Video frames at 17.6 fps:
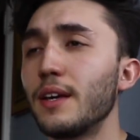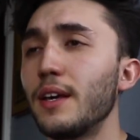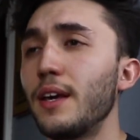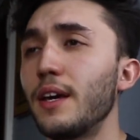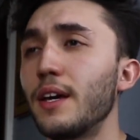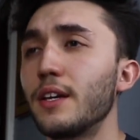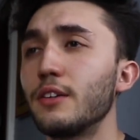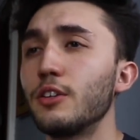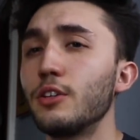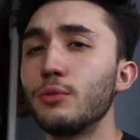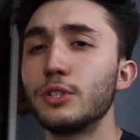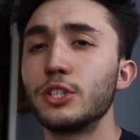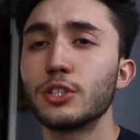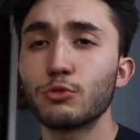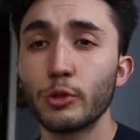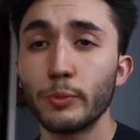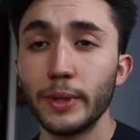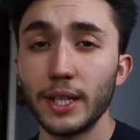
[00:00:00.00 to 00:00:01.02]
And you would
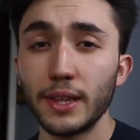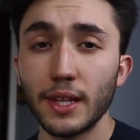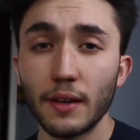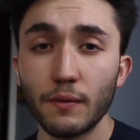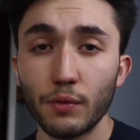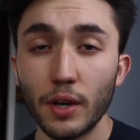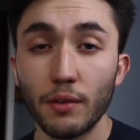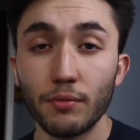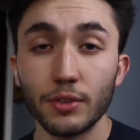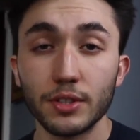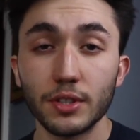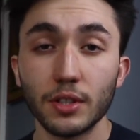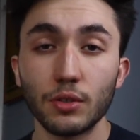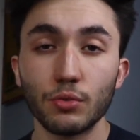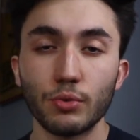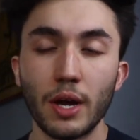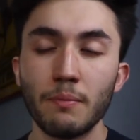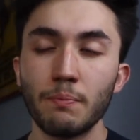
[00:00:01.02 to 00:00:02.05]
just repeat that for every
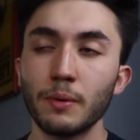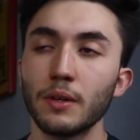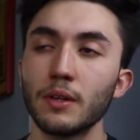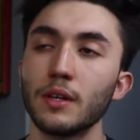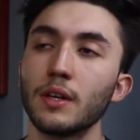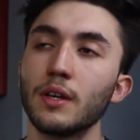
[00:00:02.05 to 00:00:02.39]
single rep.